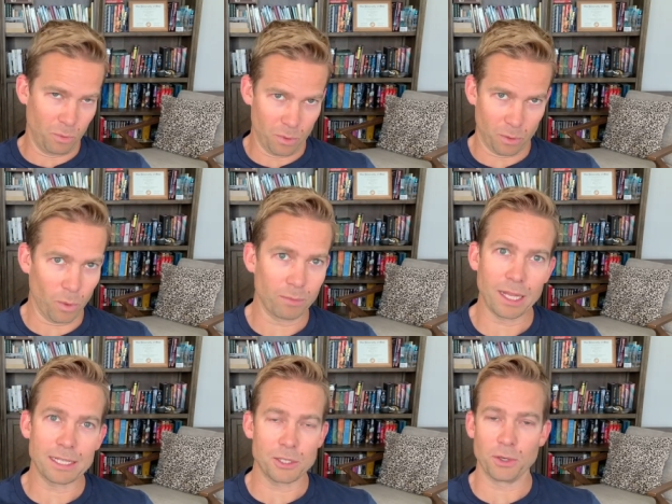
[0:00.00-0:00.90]
with 1
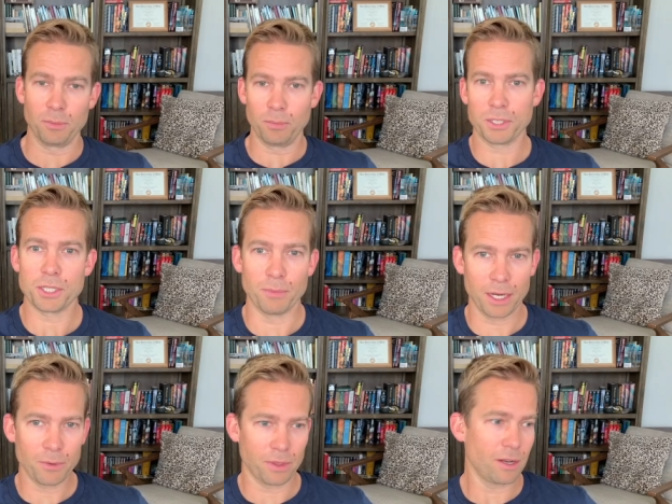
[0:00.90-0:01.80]
blast you can push
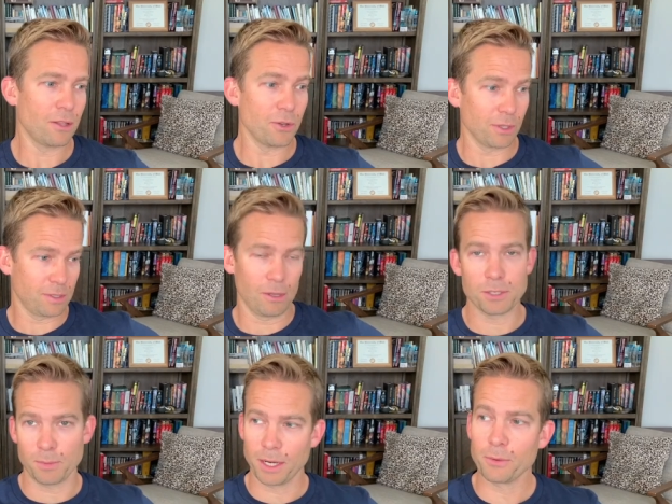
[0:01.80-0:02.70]
somebody, with another you can slow somebody,